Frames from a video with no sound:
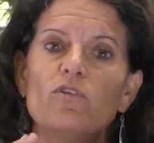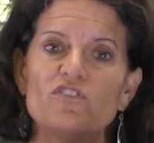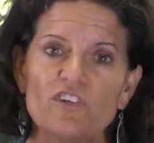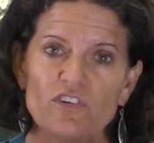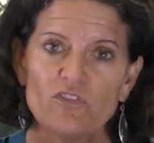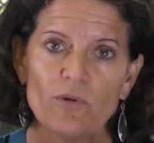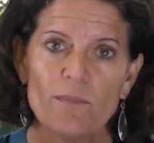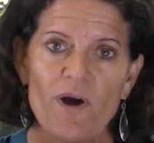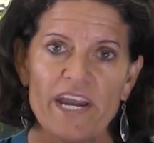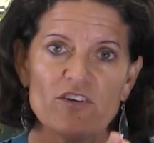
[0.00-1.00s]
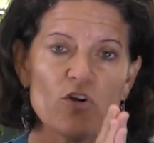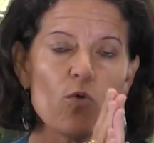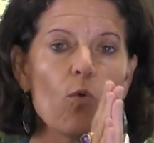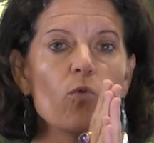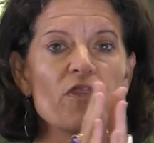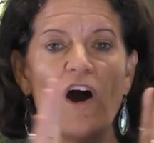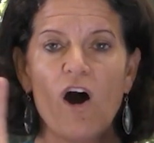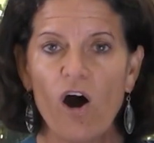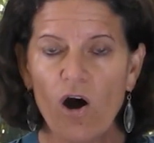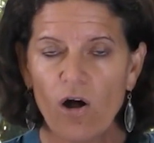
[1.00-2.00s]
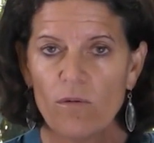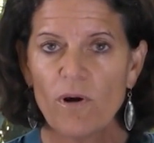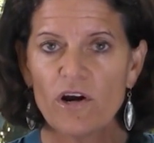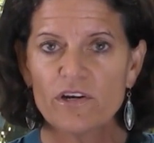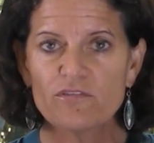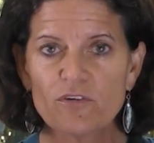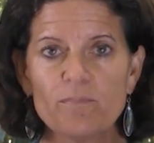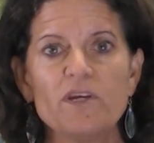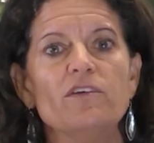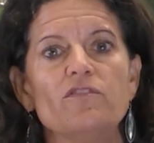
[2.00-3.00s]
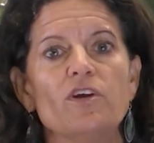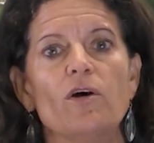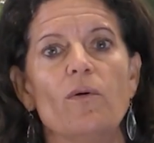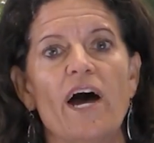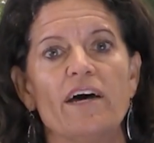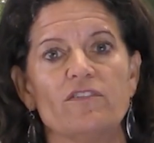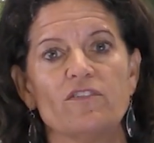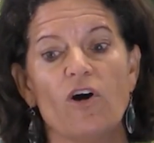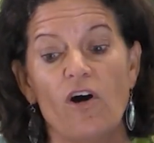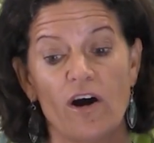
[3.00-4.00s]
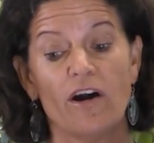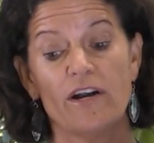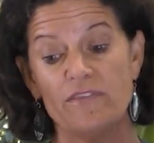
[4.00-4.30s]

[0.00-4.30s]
Just as a reminder, the hallmarks for PCOS are,